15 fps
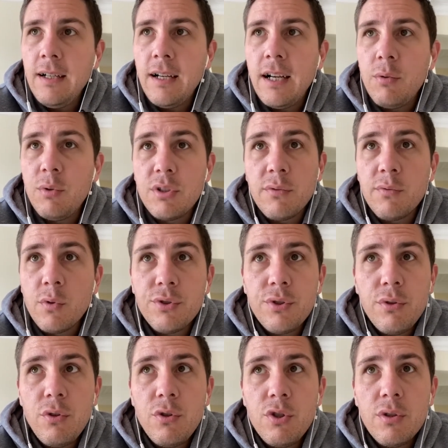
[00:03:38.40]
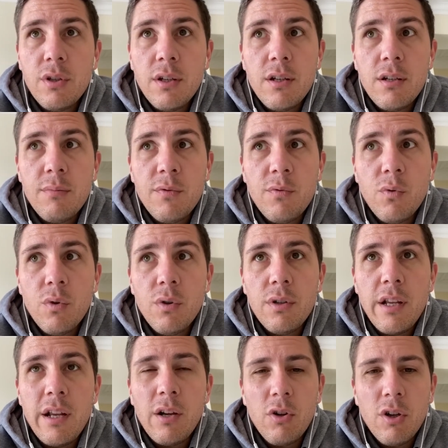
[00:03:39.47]
which I've also used before, and
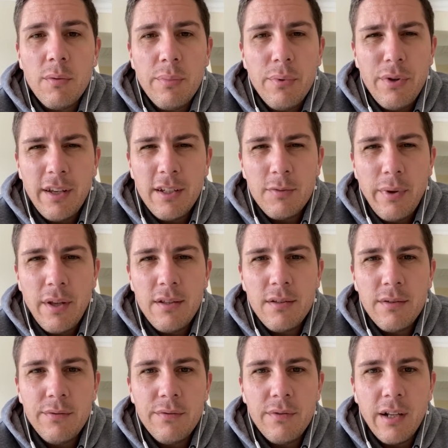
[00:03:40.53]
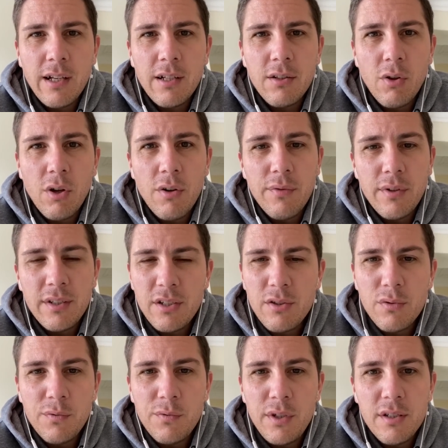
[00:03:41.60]
then it got a bit expensive, like a lot of
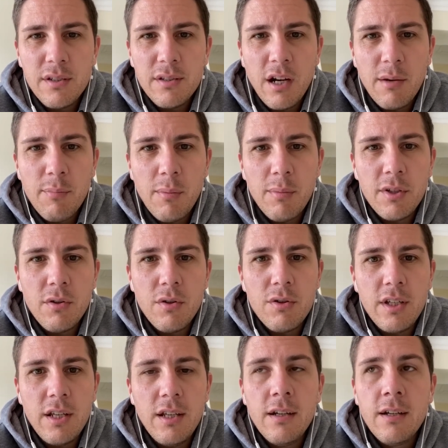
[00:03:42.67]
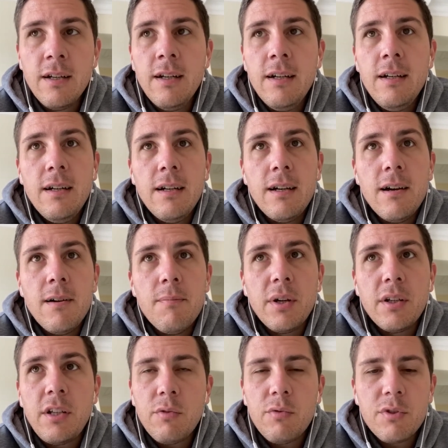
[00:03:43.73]
additional features that I probably don't need.
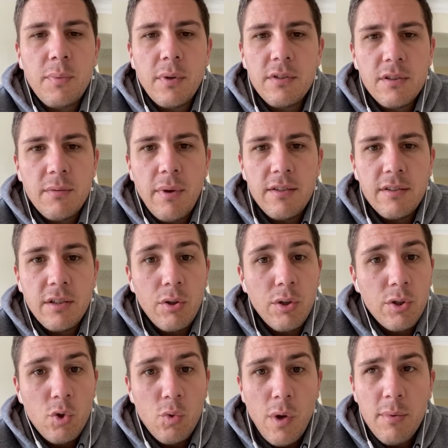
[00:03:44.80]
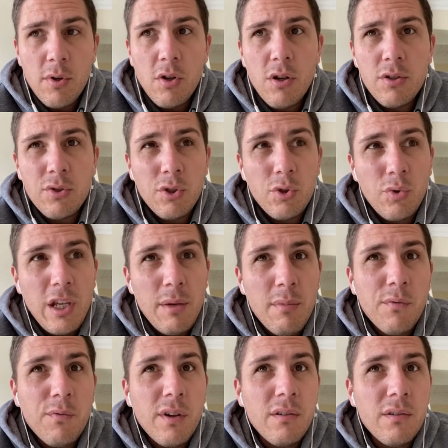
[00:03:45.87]
But GetResponse is amazing. You can do webinars, you can do
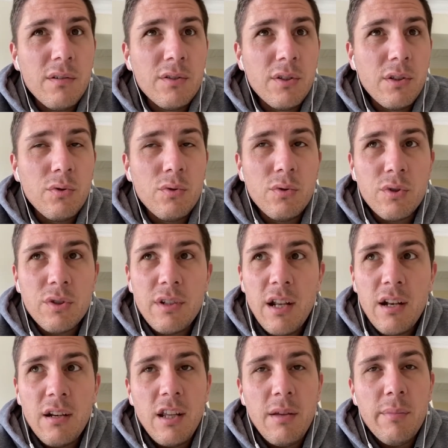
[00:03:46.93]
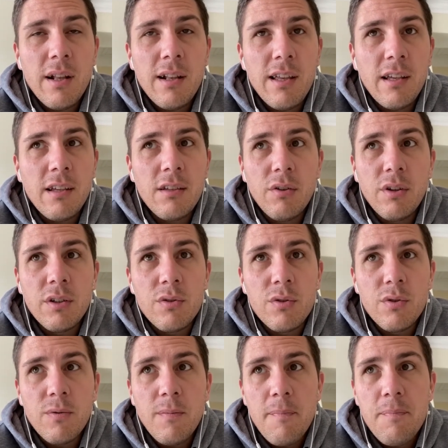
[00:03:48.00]
email funnels, you can do standard emailing, you can do